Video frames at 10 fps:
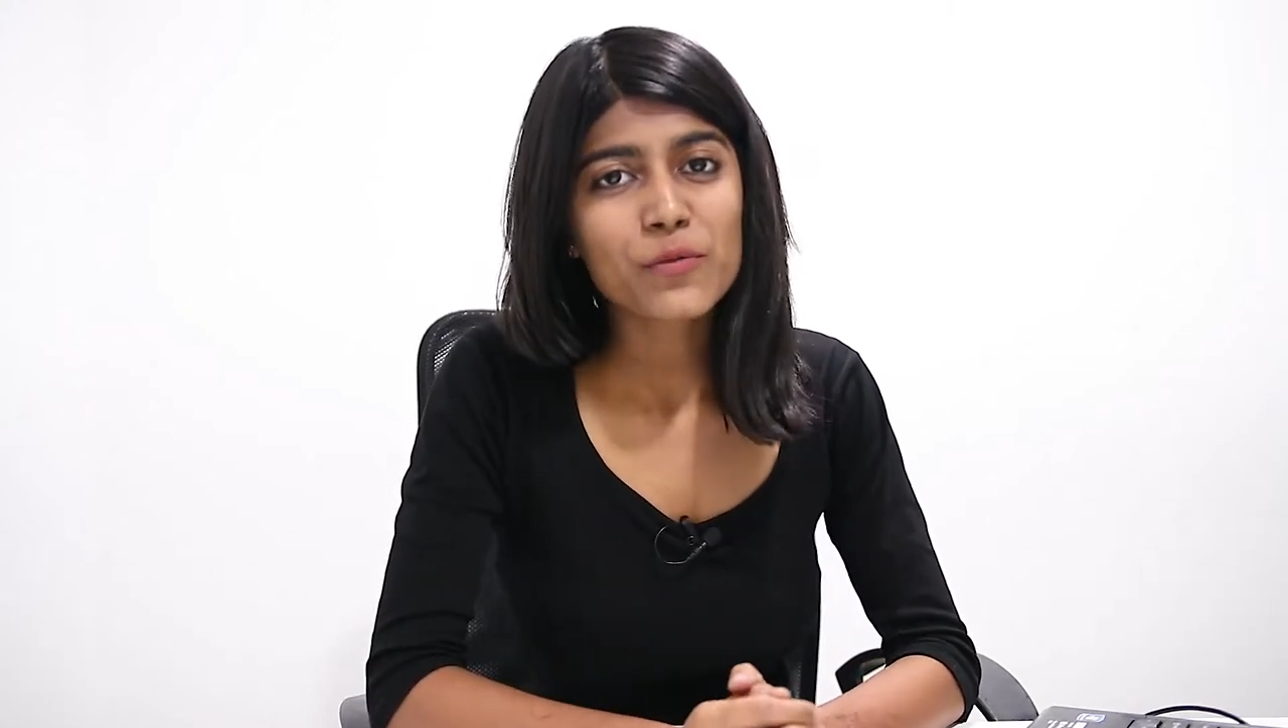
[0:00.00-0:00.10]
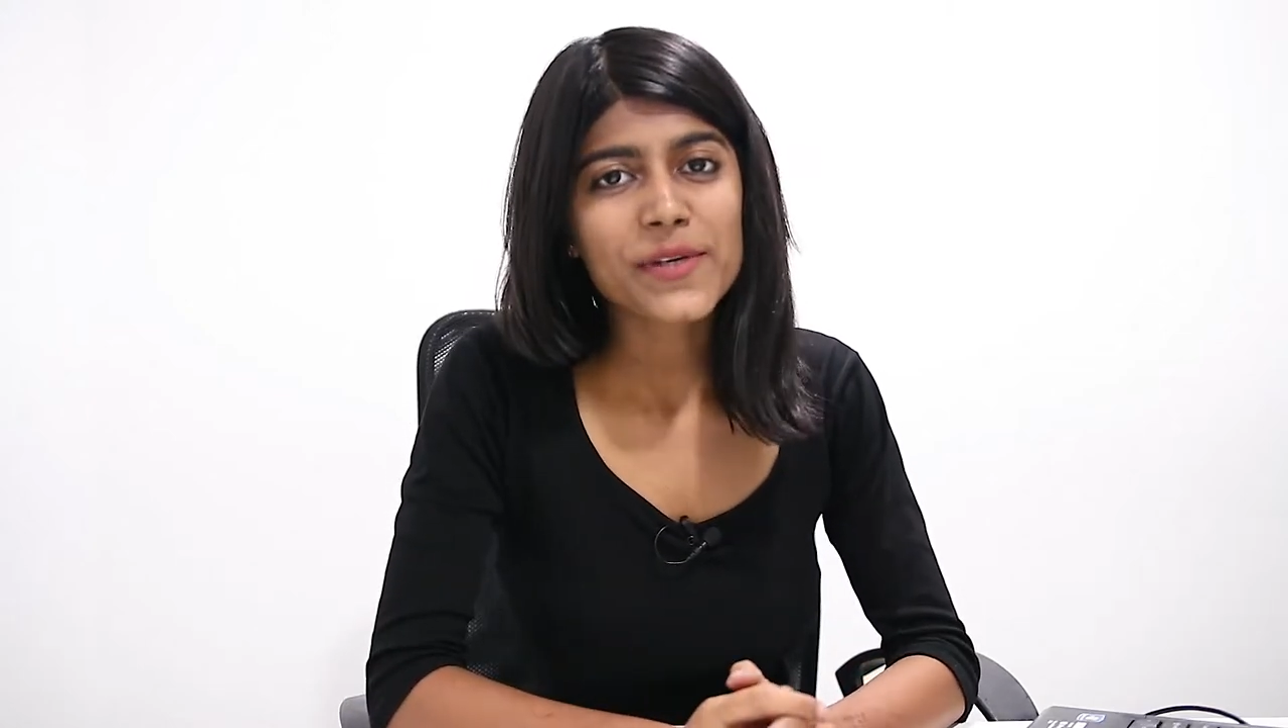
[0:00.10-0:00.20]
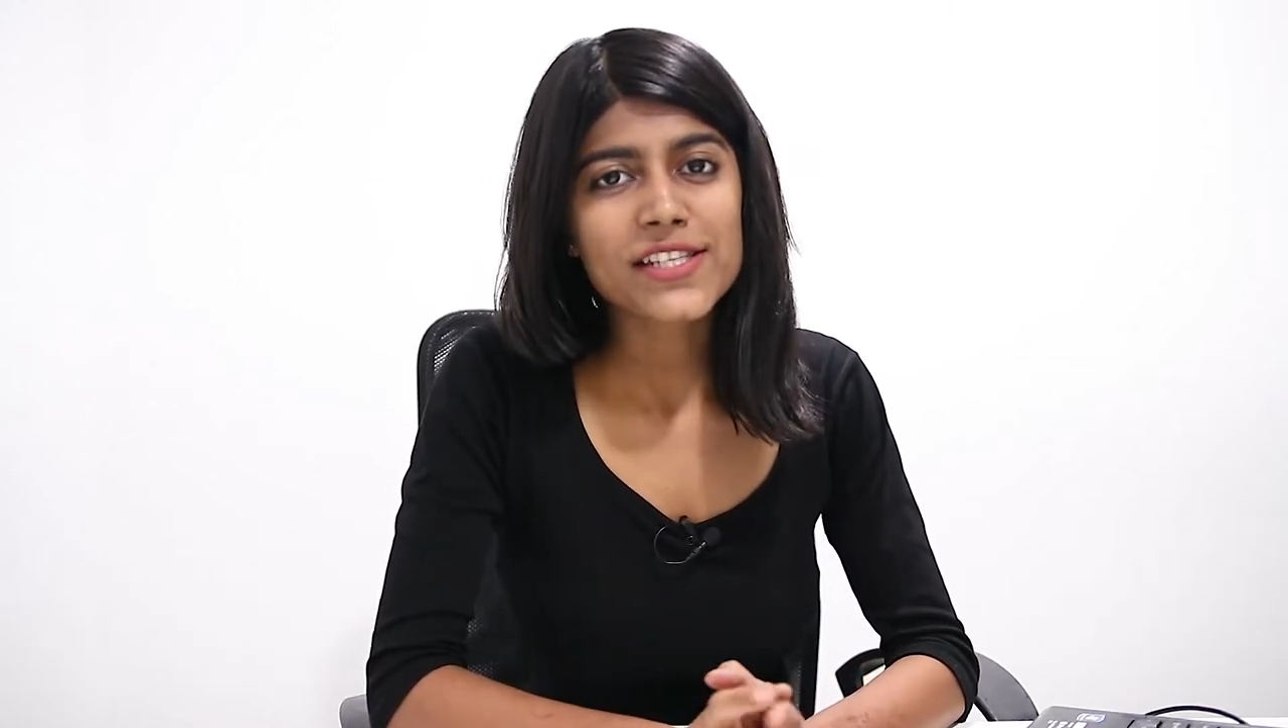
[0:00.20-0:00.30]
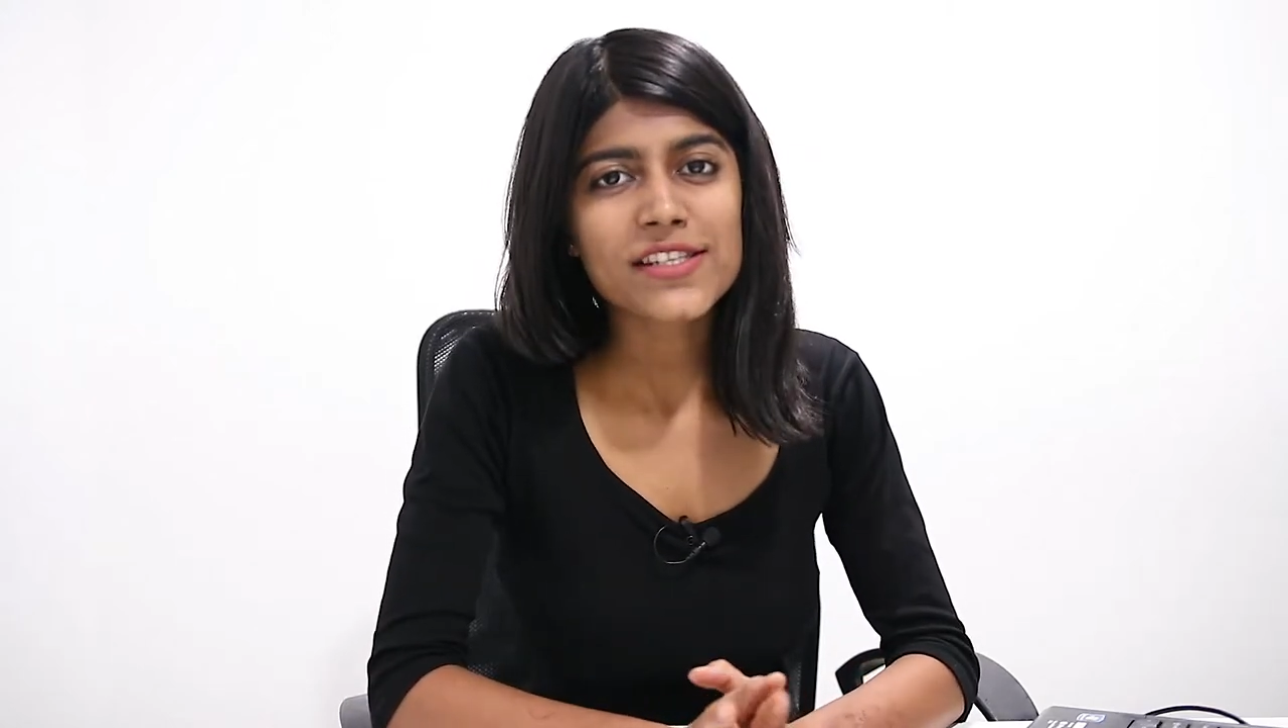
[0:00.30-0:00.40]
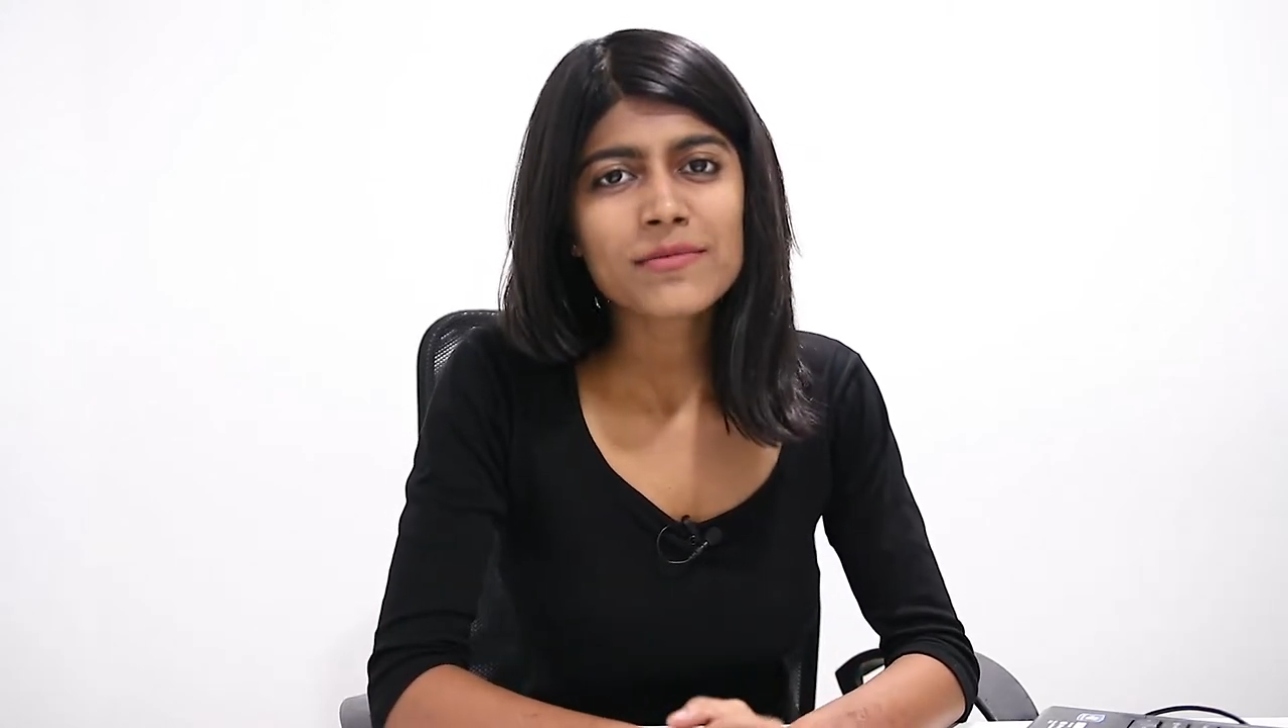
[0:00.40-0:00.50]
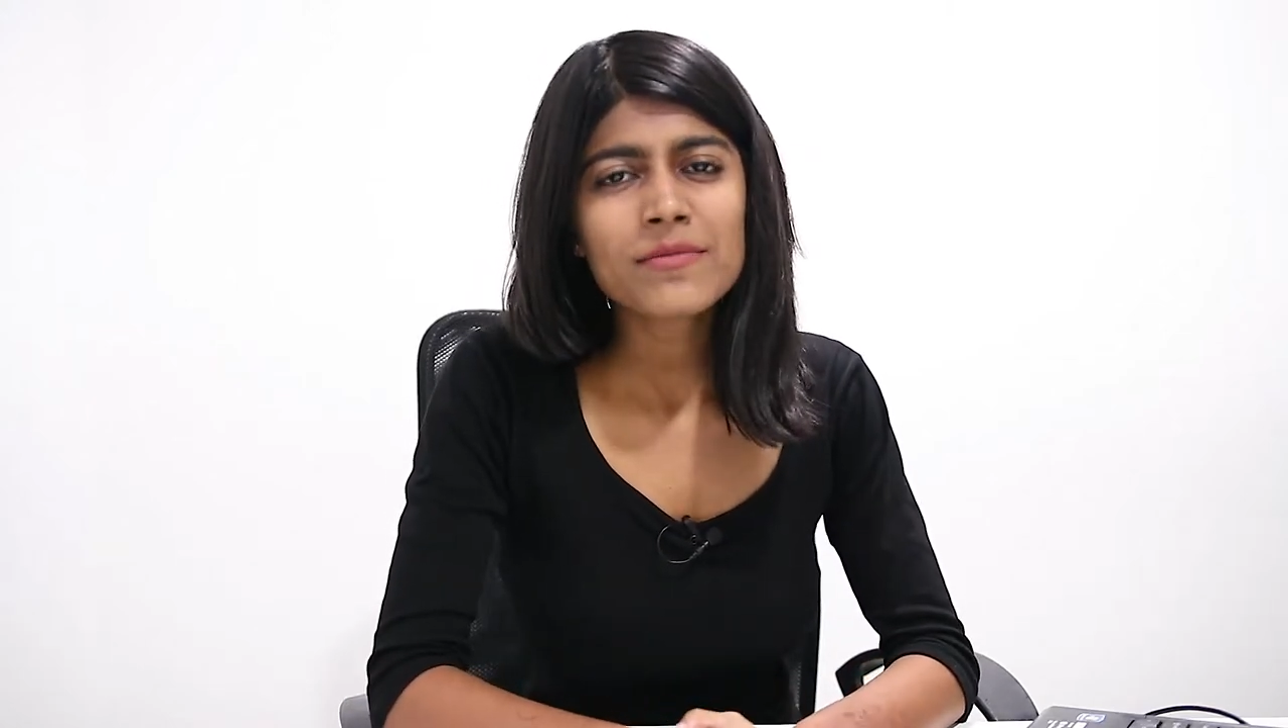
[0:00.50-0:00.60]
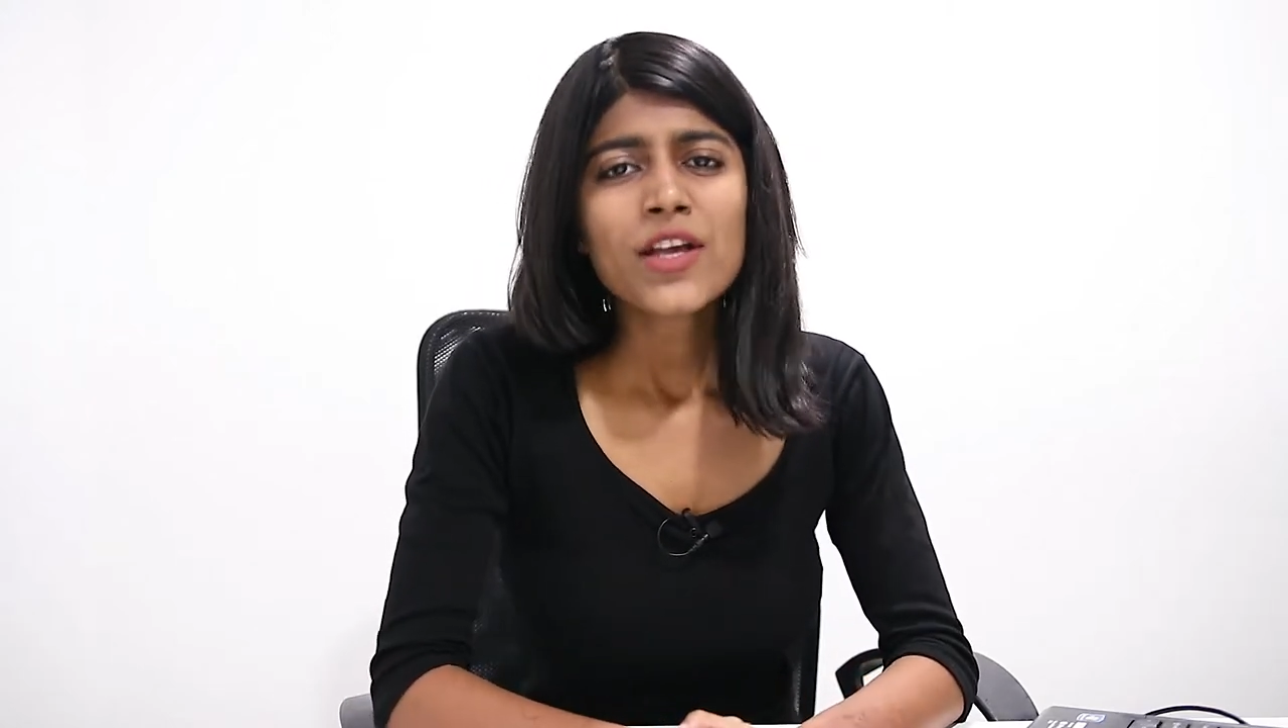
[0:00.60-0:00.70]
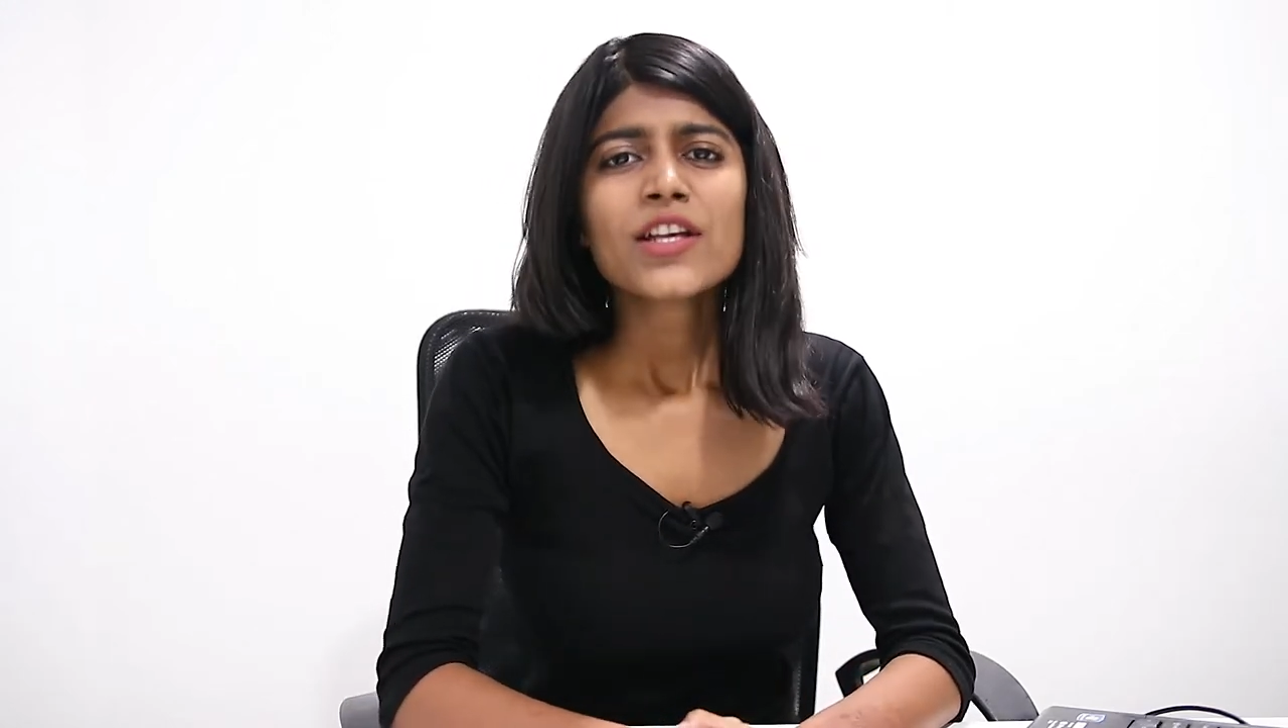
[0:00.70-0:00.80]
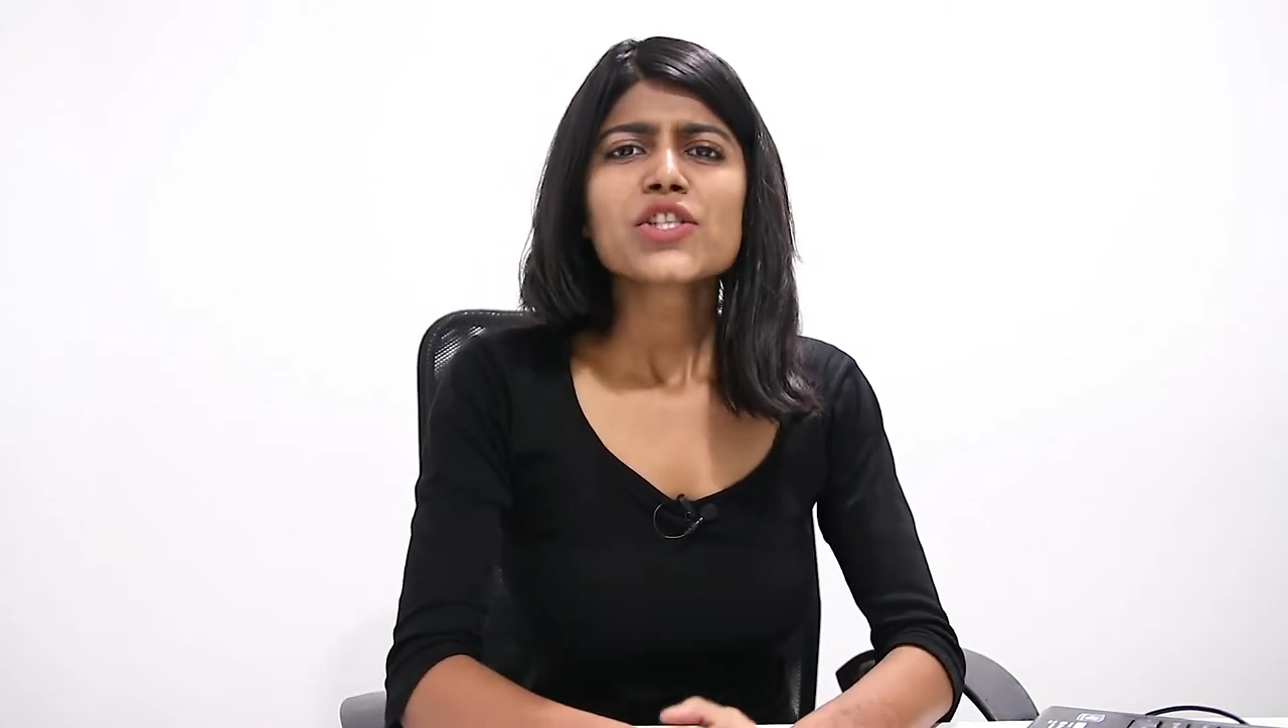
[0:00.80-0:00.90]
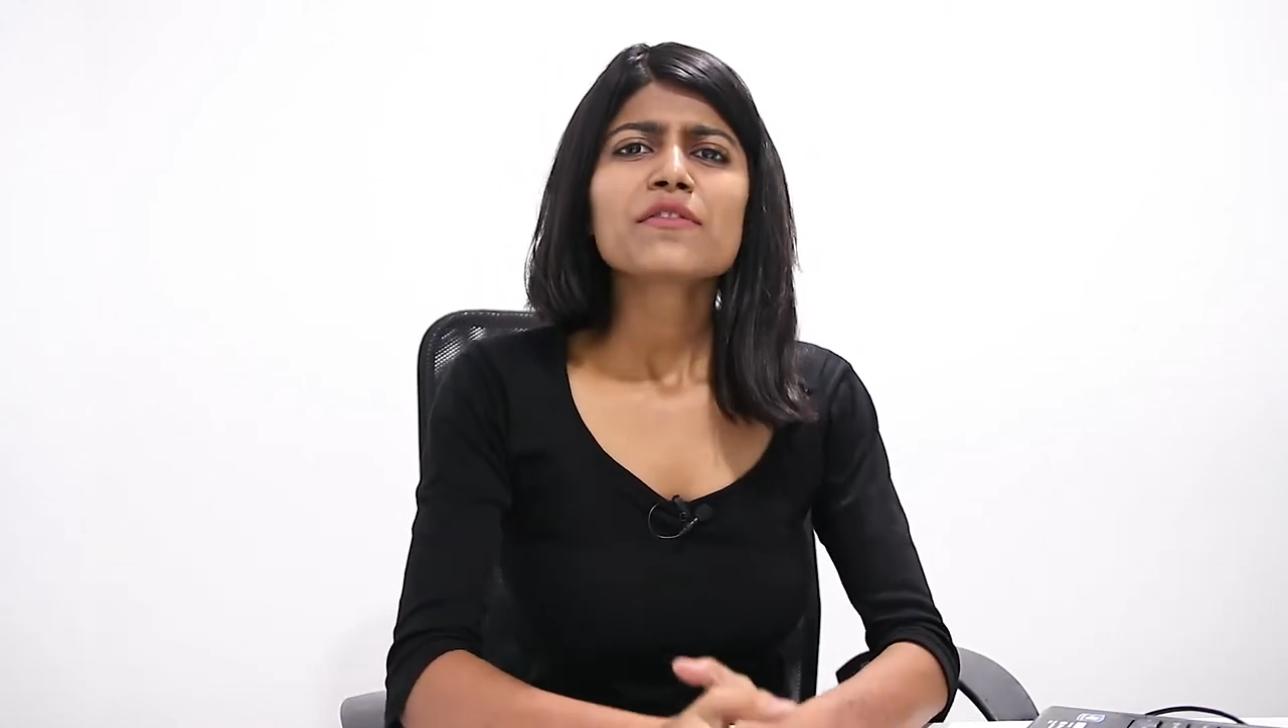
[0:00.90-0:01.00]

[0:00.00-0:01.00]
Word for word: Mobisium.